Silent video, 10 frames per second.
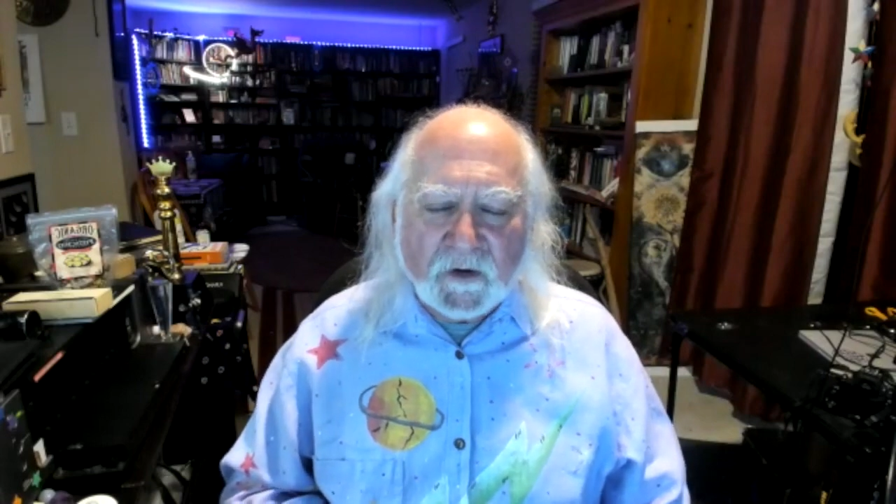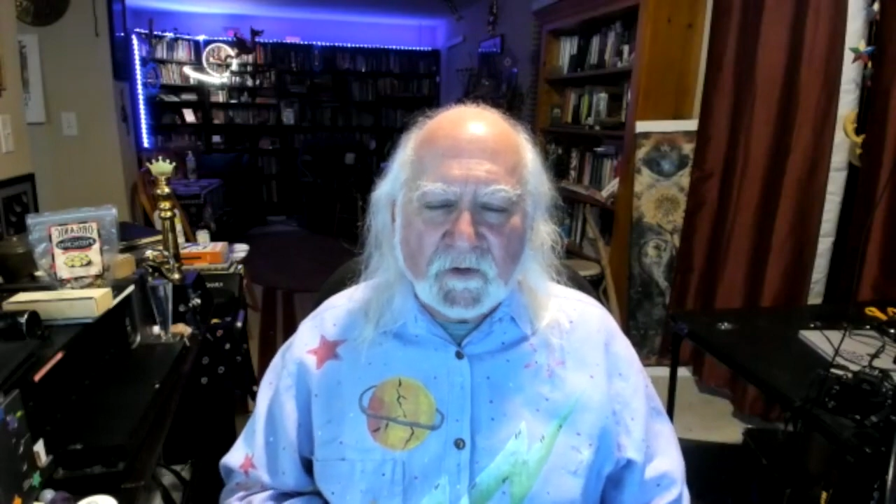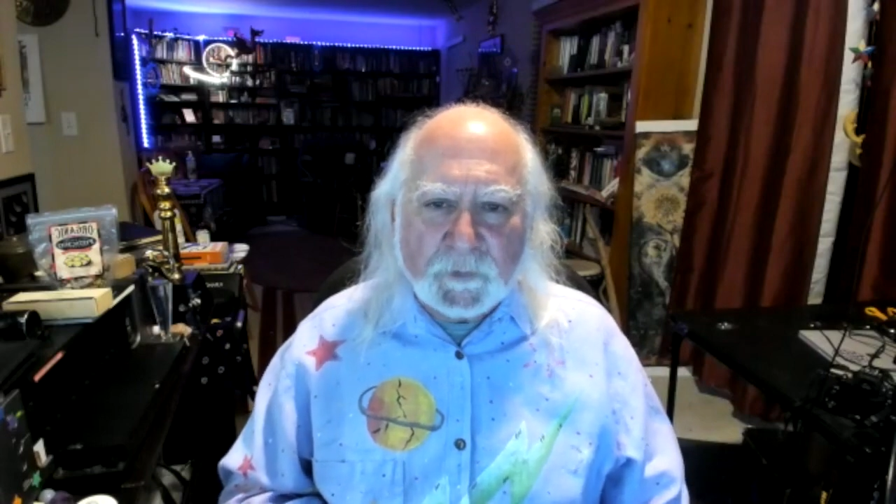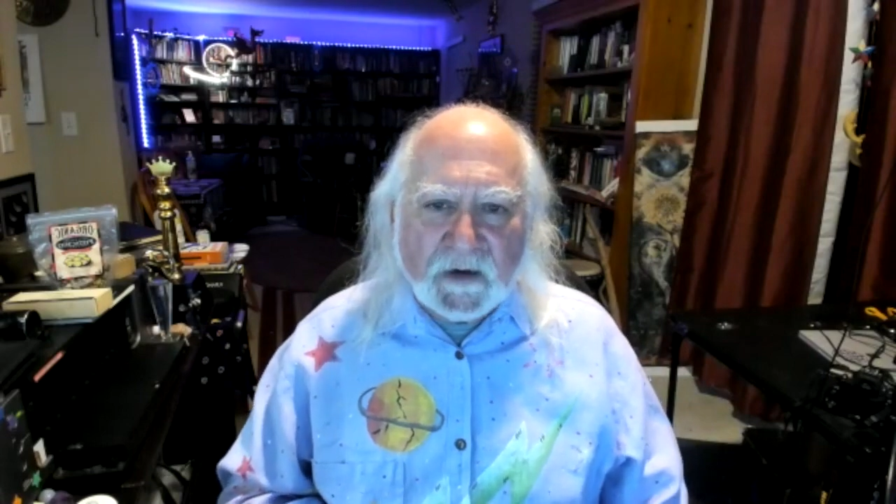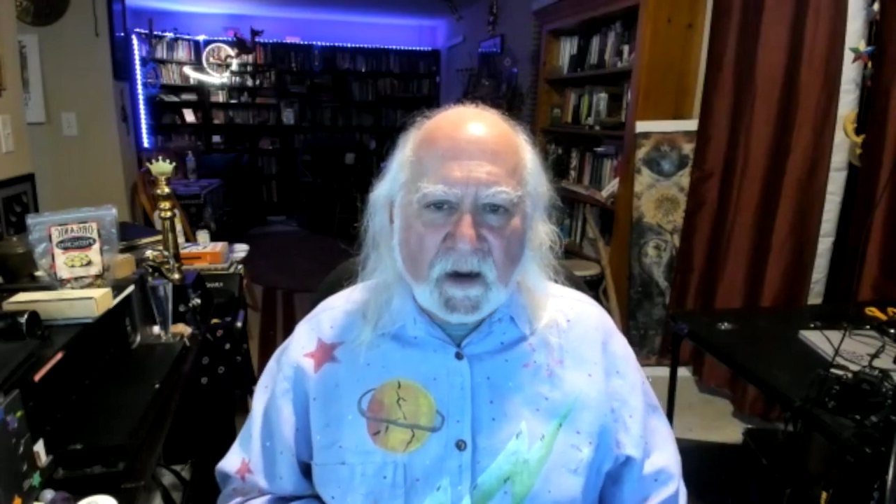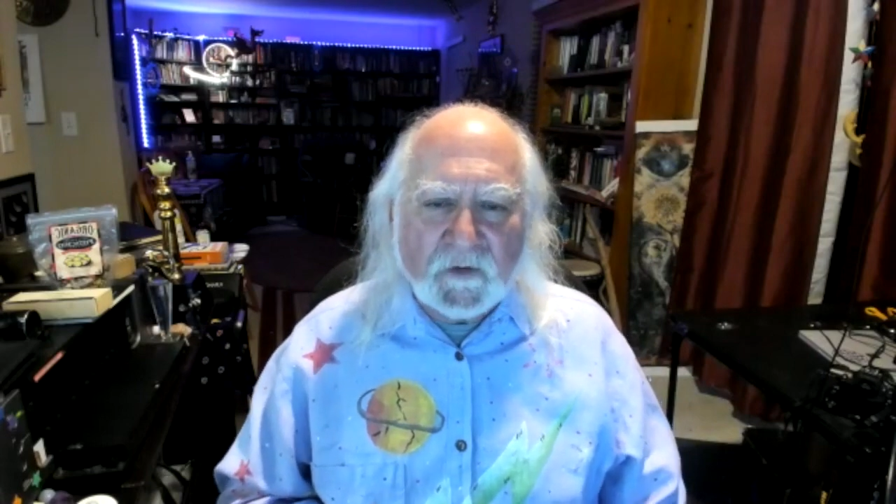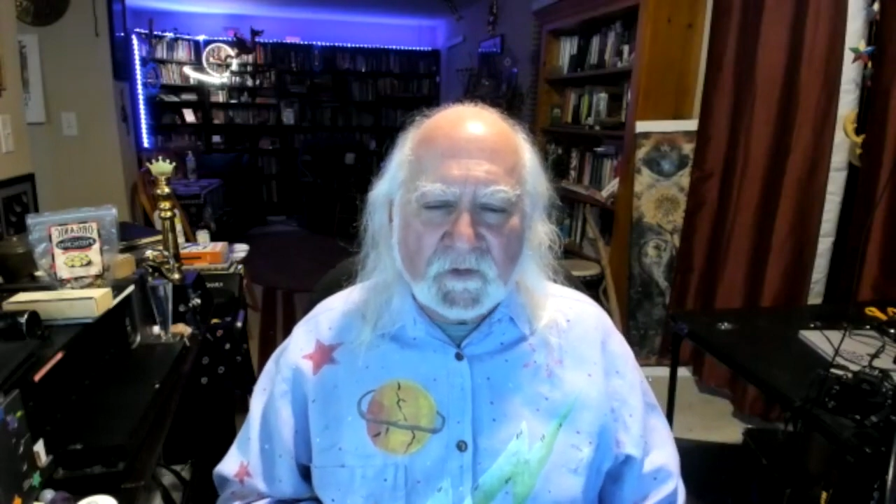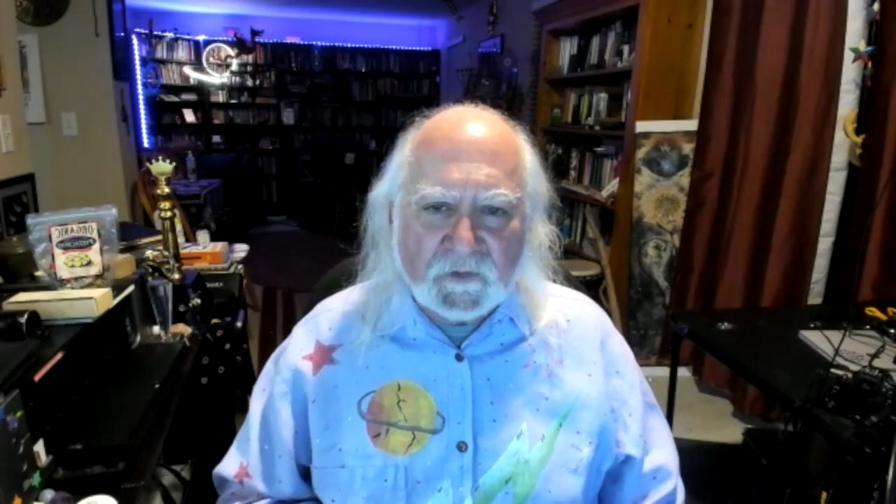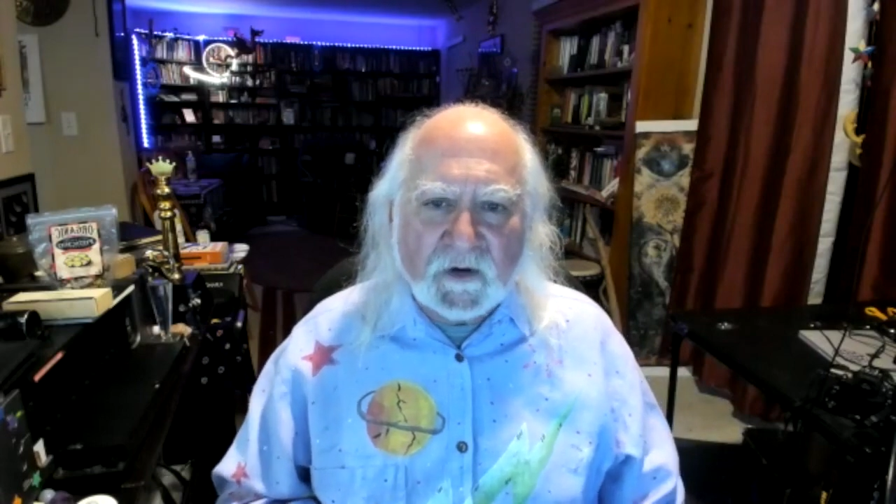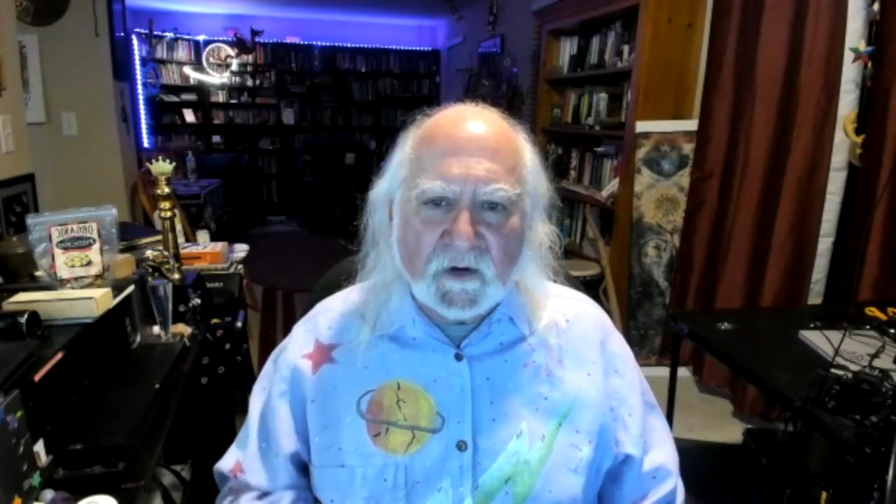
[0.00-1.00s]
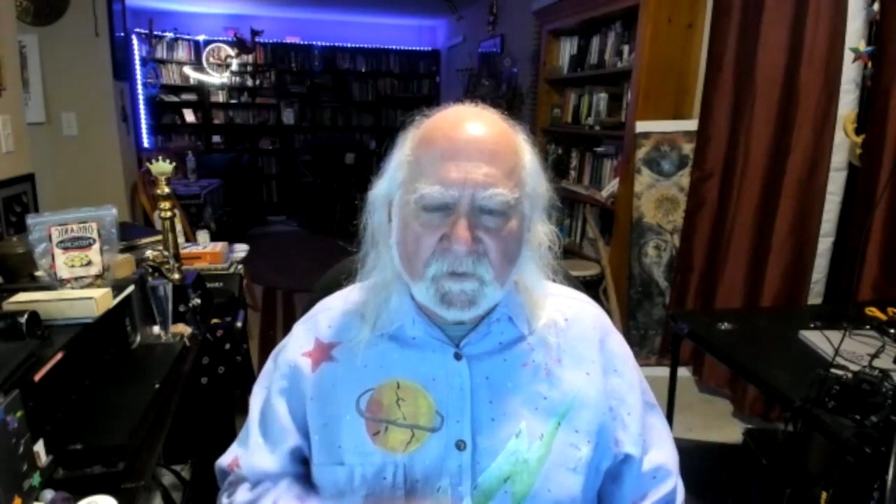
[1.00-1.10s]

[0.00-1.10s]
it's beyond stuff,